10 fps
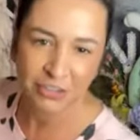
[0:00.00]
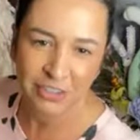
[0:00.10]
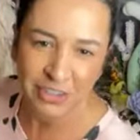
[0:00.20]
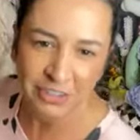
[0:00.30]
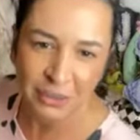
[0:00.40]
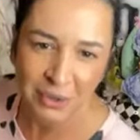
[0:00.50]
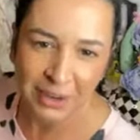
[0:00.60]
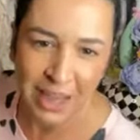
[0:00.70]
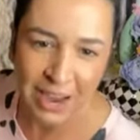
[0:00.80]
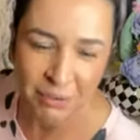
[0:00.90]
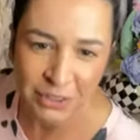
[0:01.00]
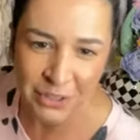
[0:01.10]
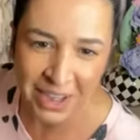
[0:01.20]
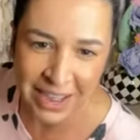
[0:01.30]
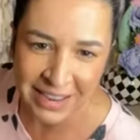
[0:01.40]
it and do a live with you
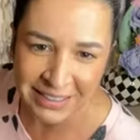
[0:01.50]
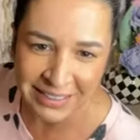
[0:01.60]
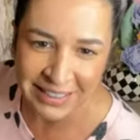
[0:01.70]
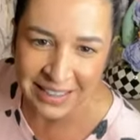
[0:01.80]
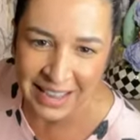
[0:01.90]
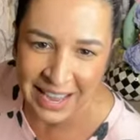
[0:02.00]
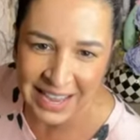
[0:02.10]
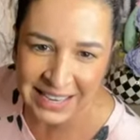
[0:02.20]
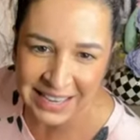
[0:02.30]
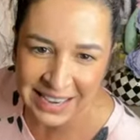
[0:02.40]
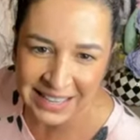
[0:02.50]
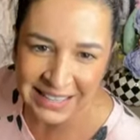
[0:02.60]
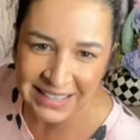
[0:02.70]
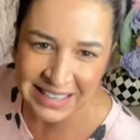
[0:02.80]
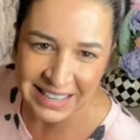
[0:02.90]
guys. Hey
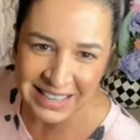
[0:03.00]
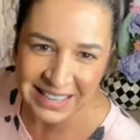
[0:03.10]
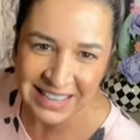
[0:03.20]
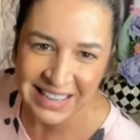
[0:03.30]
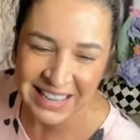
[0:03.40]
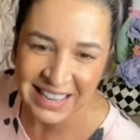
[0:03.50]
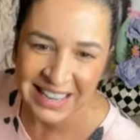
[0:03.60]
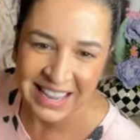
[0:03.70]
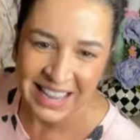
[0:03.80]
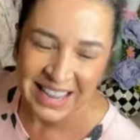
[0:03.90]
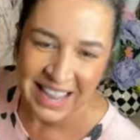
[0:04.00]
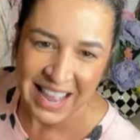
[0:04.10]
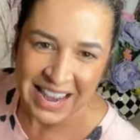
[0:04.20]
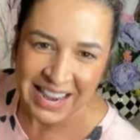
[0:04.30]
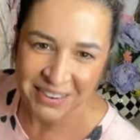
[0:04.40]
Nancy.
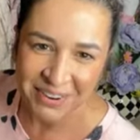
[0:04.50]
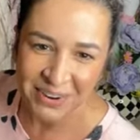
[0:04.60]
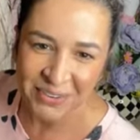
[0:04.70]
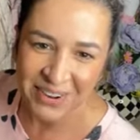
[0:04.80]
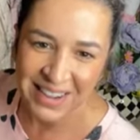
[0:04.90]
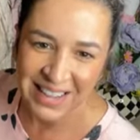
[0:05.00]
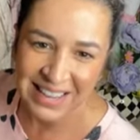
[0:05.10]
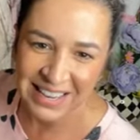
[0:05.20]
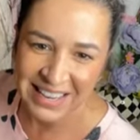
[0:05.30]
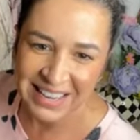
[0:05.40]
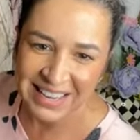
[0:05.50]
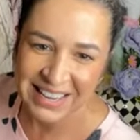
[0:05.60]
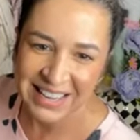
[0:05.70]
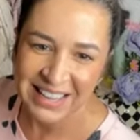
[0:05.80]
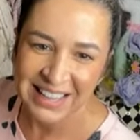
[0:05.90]
Hey everyone.
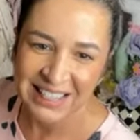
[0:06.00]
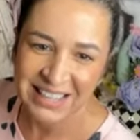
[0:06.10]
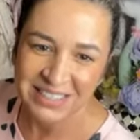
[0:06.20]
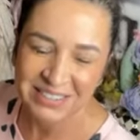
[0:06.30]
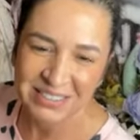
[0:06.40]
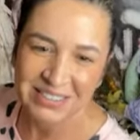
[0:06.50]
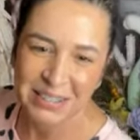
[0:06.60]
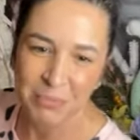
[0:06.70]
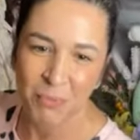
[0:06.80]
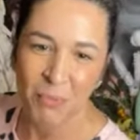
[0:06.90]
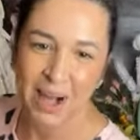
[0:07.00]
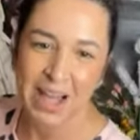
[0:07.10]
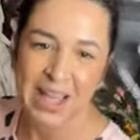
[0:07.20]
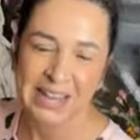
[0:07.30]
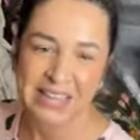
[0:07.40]
Let's do some
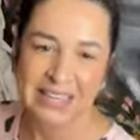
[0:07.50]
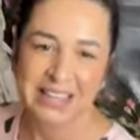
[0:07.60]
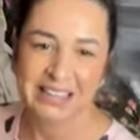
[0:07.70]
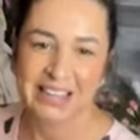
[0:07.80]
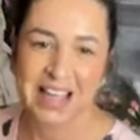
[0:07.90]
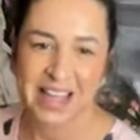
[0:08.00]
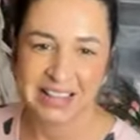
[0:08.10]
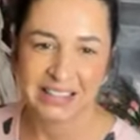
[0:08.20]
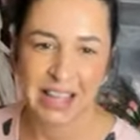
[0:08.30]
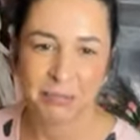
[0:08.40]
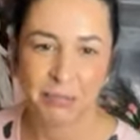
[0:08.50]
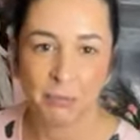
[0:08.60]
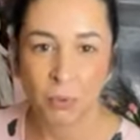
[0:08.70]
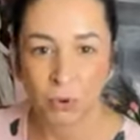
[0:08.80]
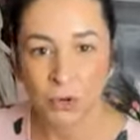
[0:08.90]
wine and design time. So
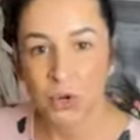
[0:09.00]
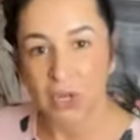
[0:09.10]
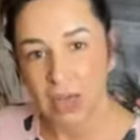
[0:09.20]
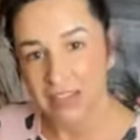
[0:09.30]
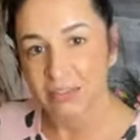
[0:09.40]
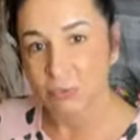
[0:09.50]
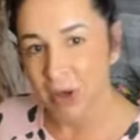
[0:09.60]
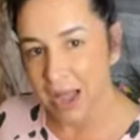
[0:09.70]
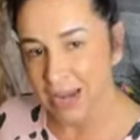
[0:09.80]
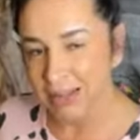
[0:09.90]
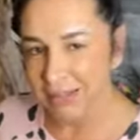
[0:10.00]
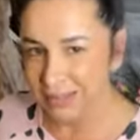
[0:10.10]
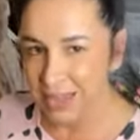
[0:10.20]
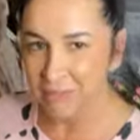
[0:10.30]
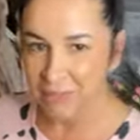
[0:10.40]
pour you a glass of wine and
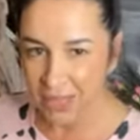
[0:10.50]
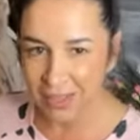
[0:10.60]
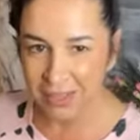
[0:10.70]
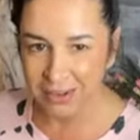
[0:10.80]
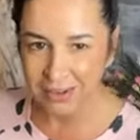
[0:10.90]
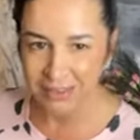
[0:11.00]
let's have fun.